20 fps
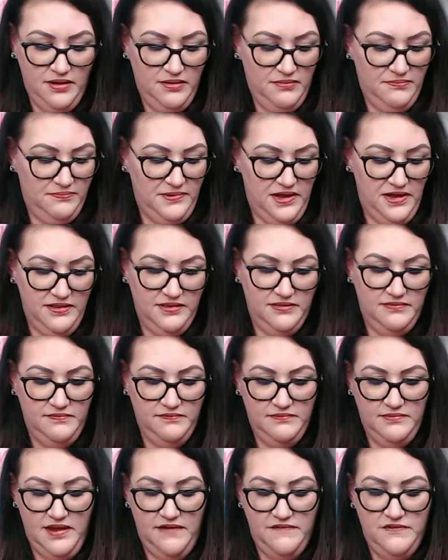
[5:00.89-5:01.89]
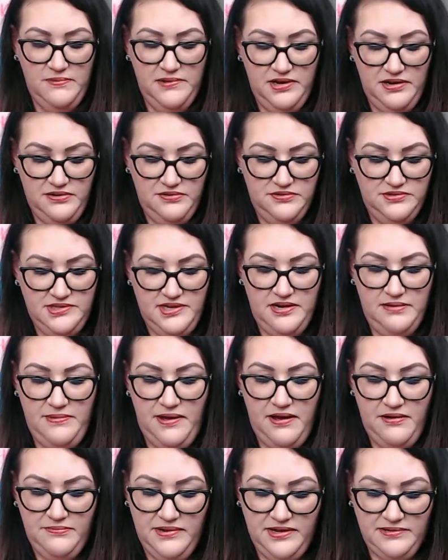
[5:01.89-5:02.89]
but everybody knows that
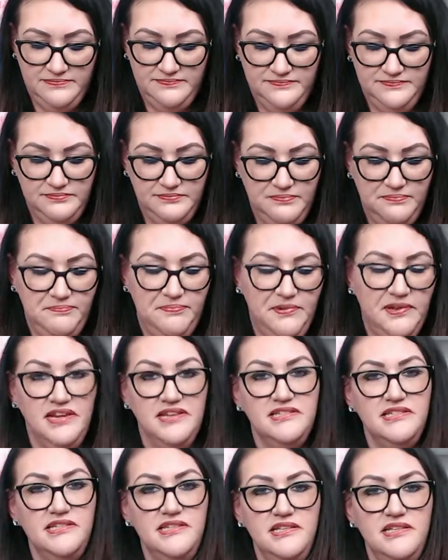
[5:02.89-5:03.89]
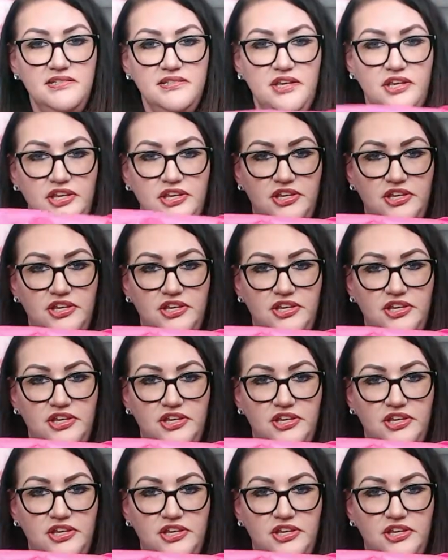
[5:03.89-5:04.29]
about me. But isn't this